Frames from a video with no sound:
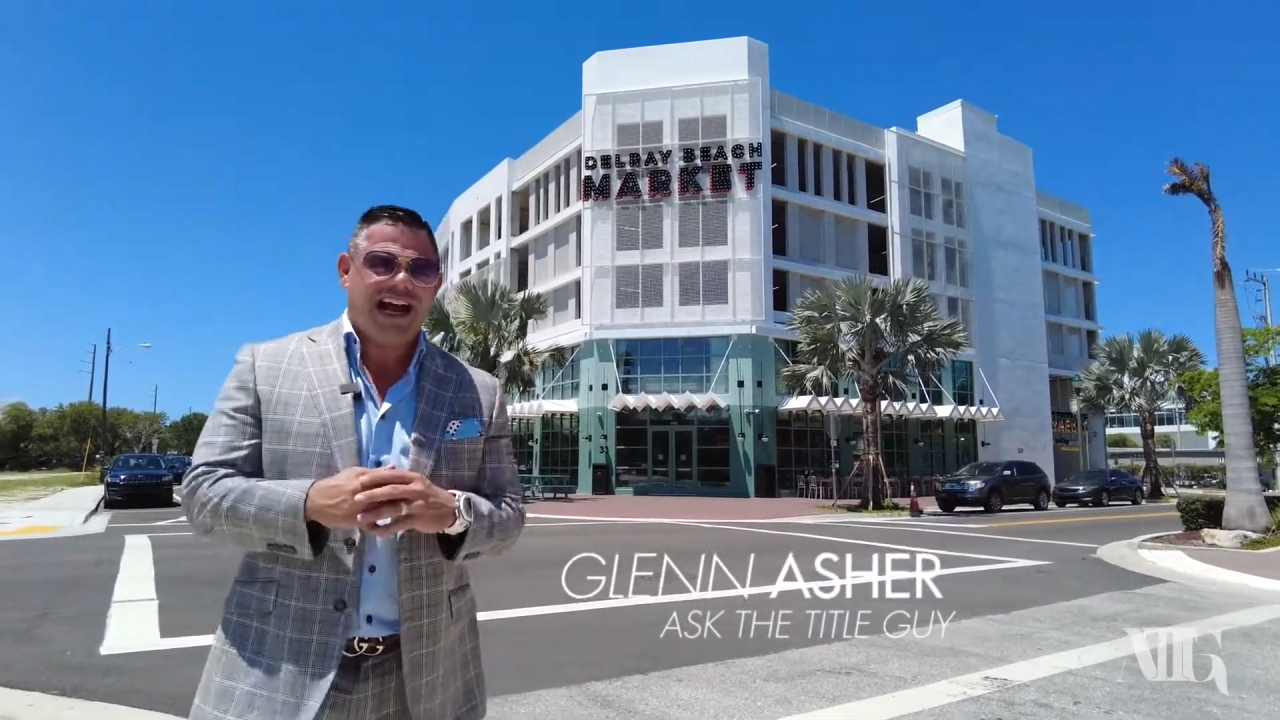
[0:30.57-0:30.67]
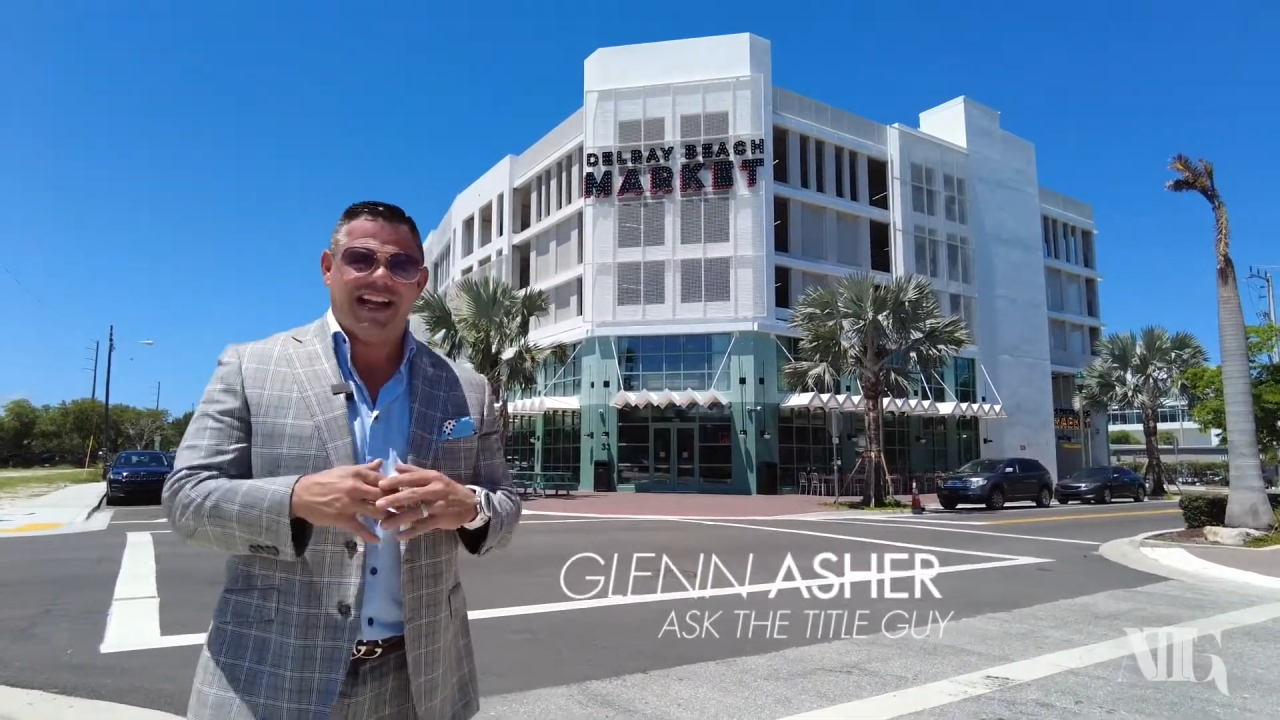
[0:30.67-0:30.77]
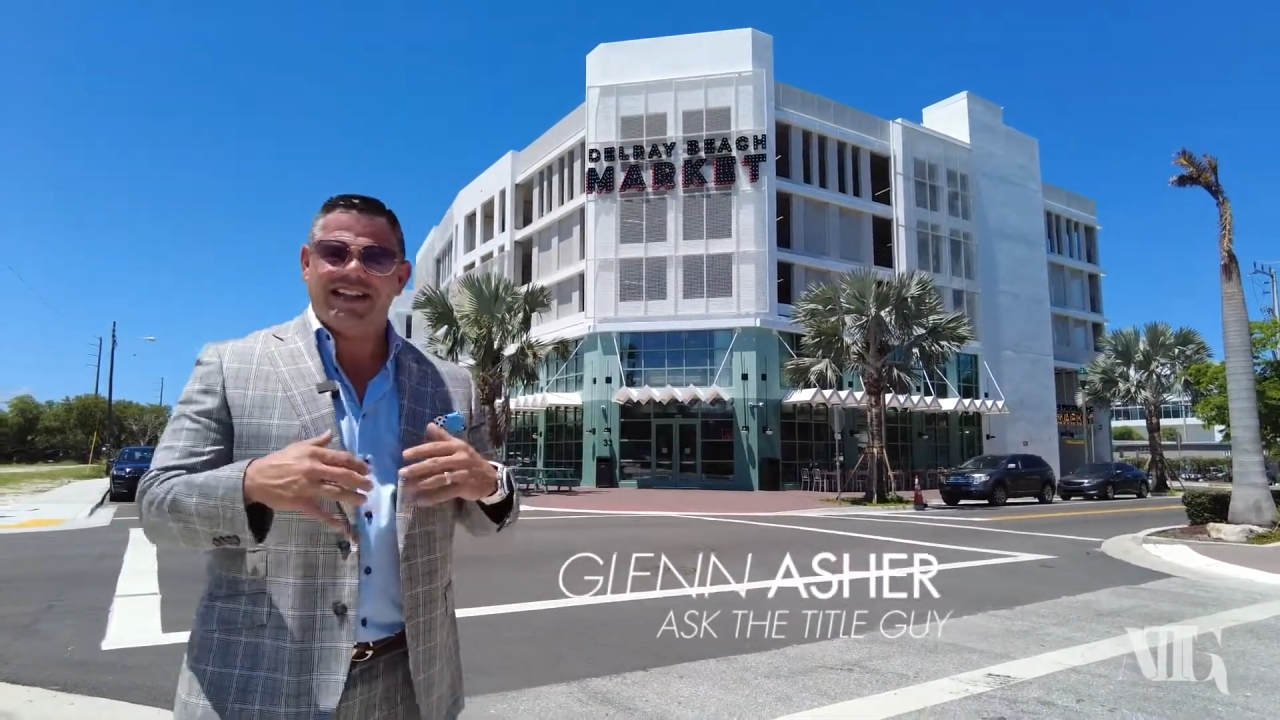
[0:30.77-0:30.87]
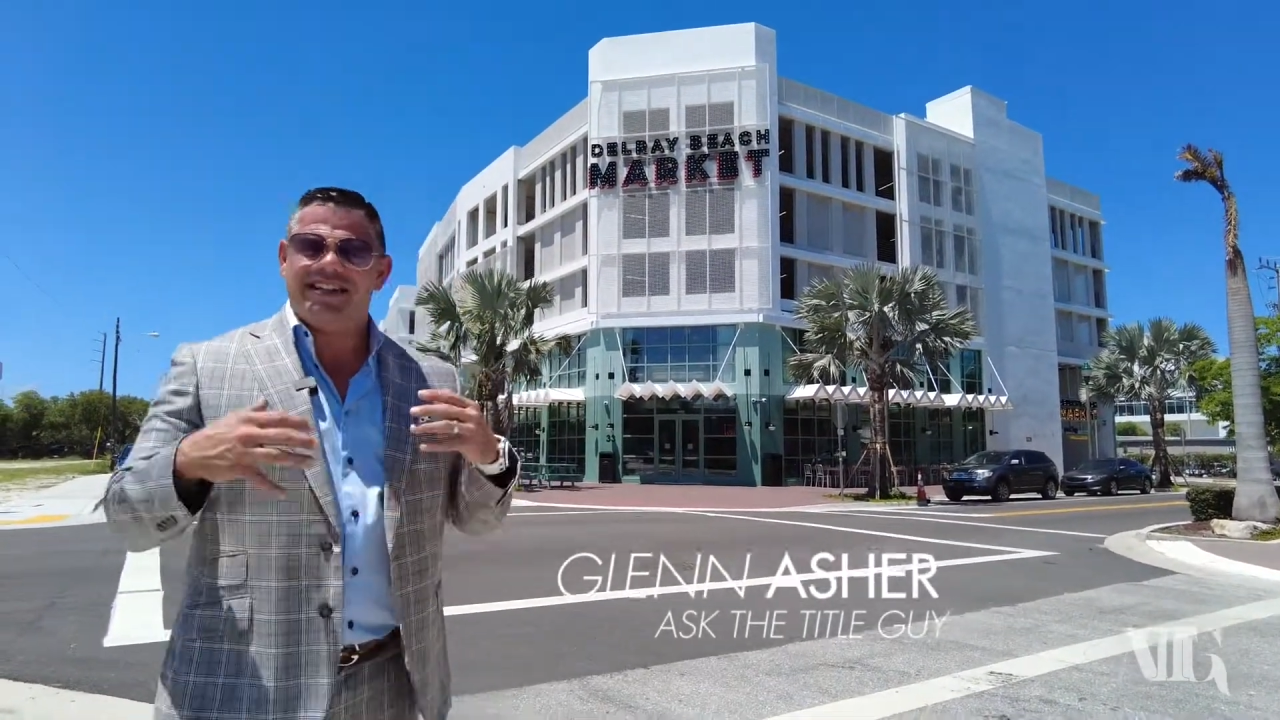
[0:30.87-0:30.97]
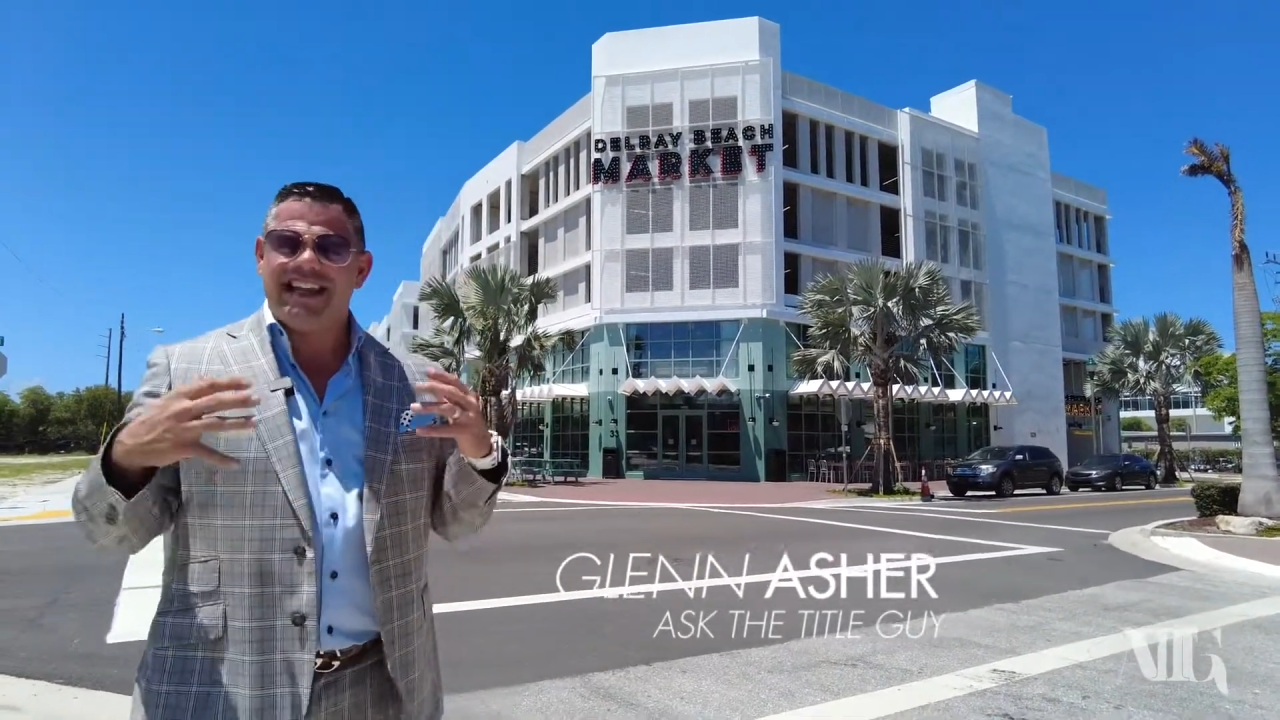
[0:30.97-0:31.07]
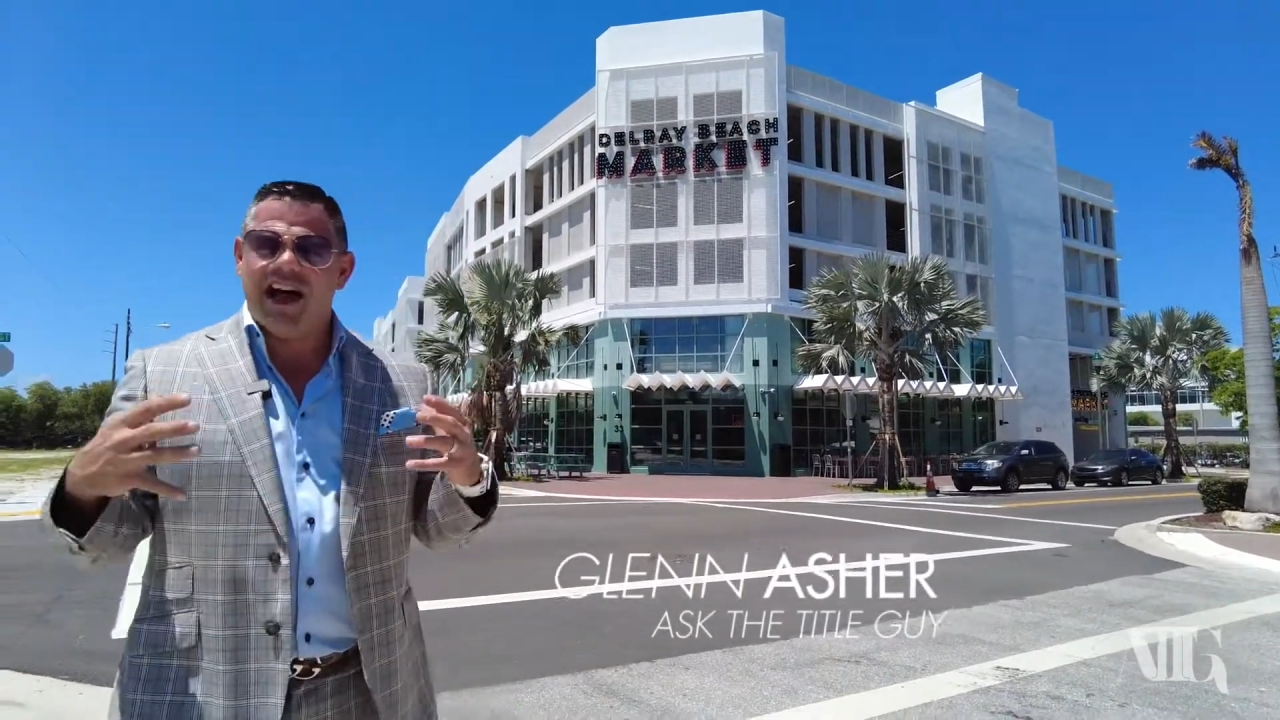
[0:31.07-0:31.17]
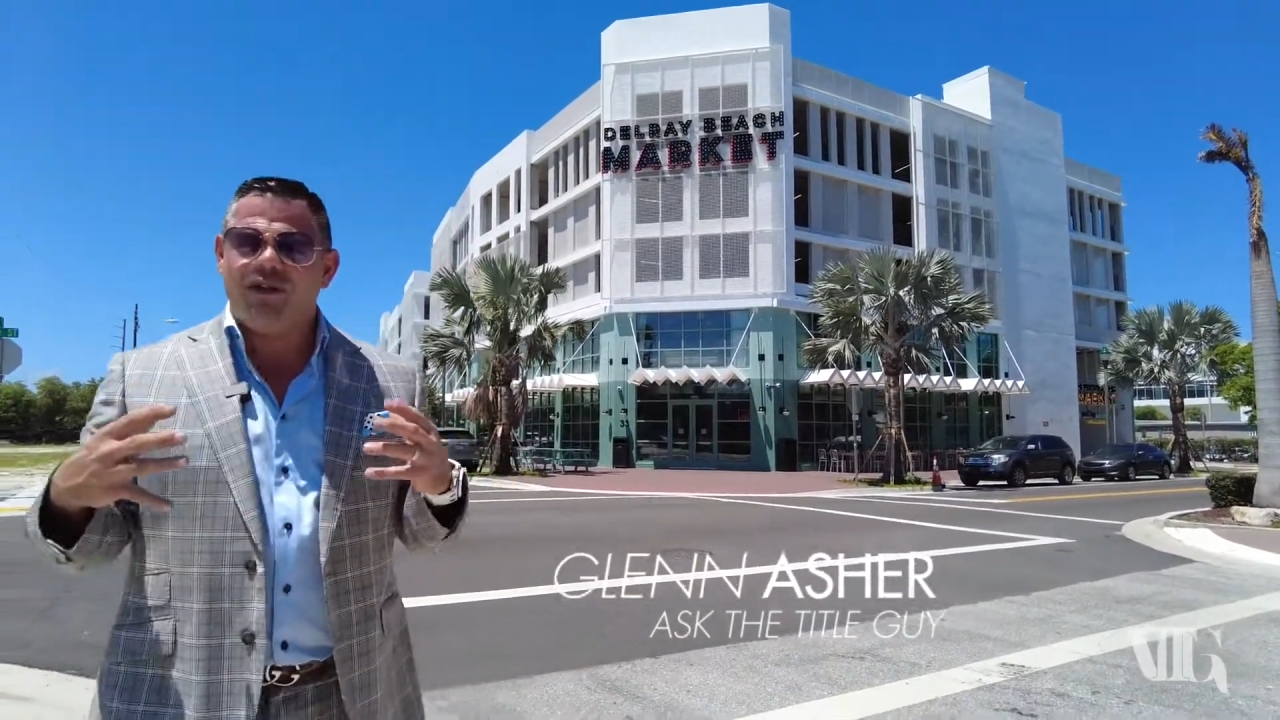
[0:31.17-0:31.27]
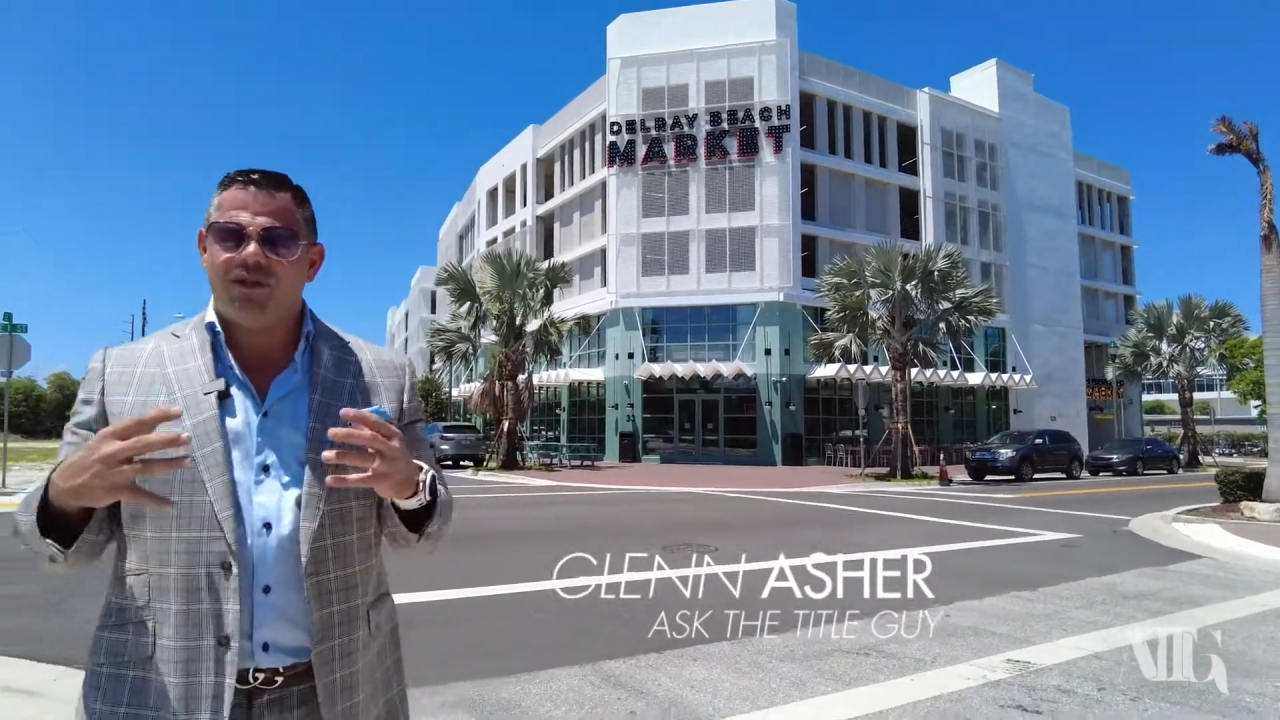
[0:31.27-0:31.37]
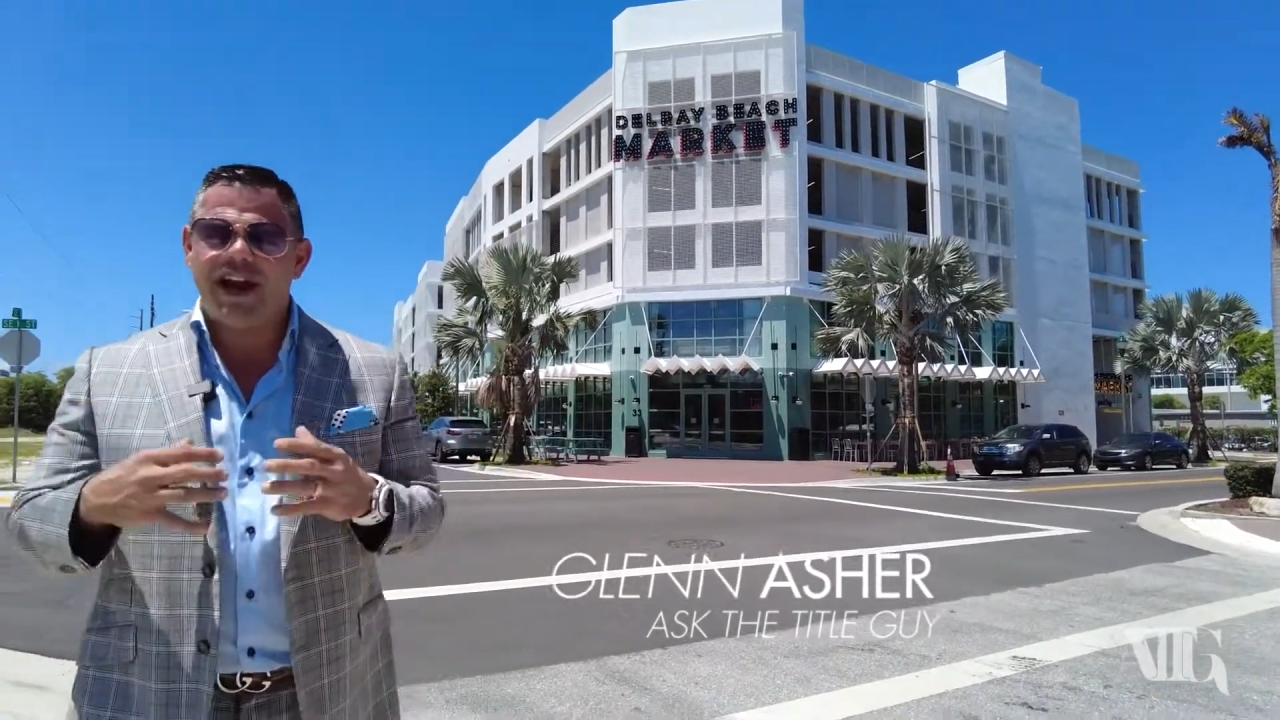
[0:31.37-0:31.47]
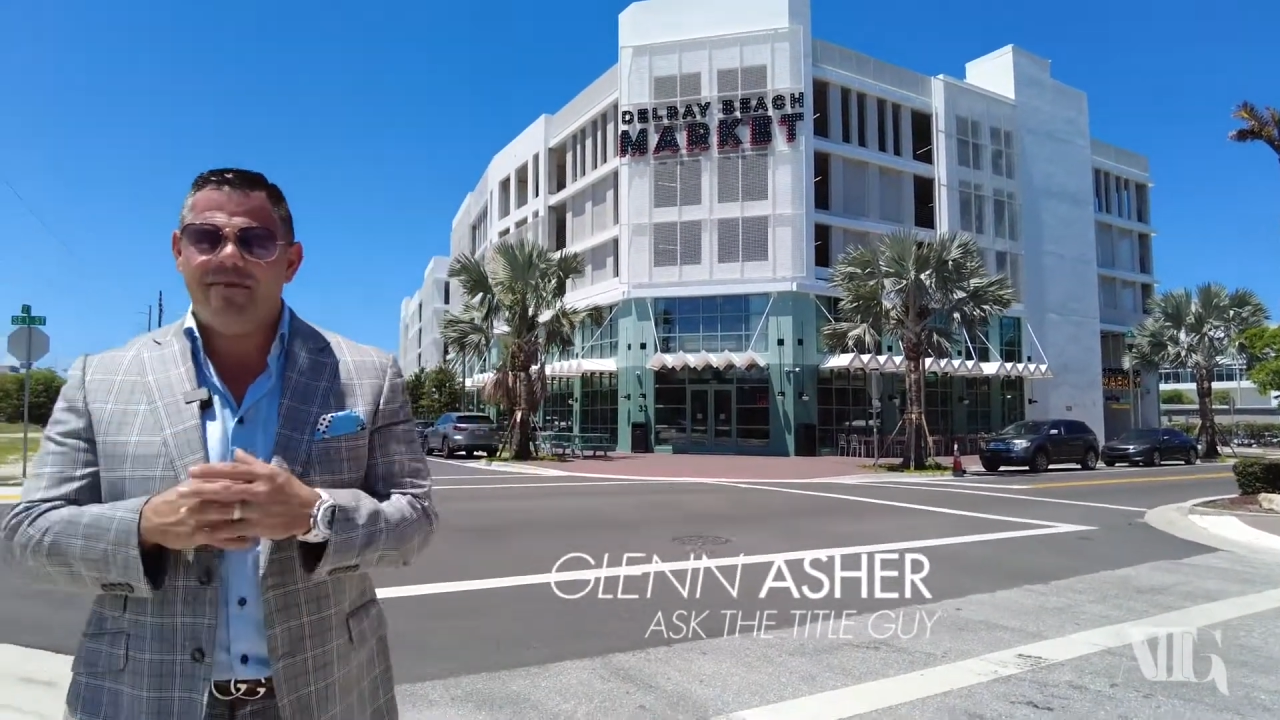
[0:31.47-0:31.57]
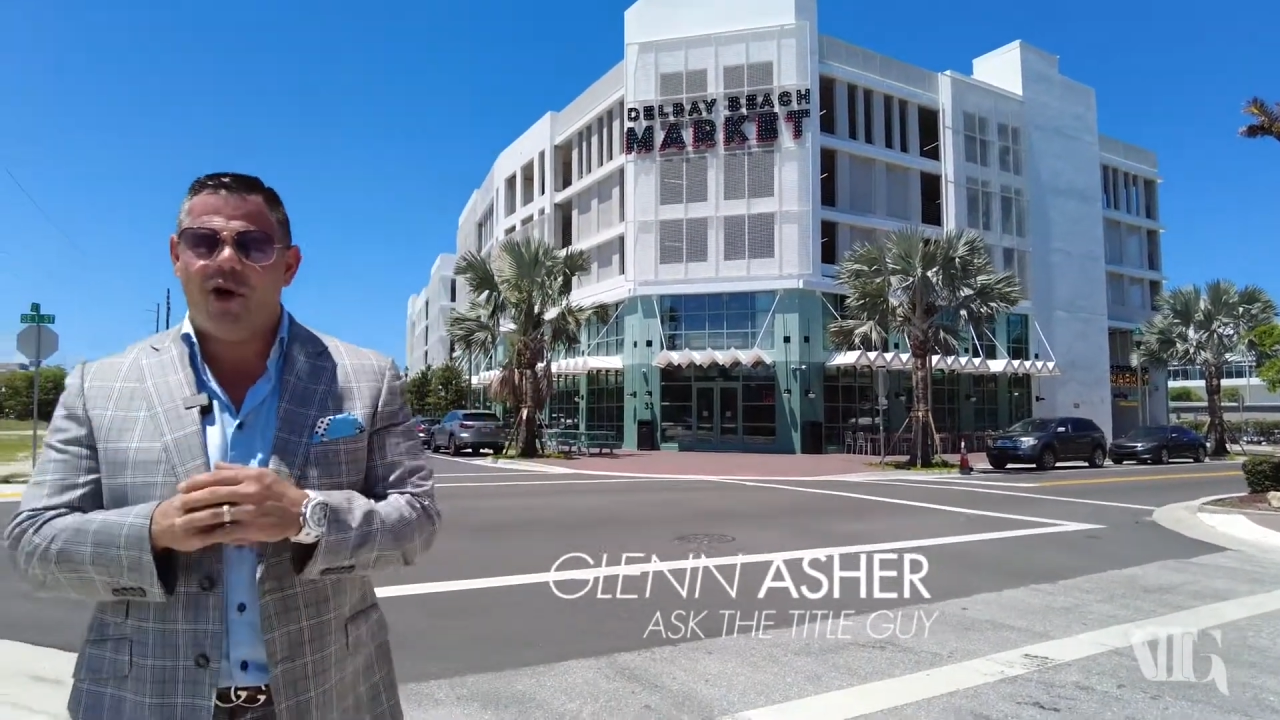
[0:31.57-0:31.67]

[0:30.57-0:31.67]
at the Delray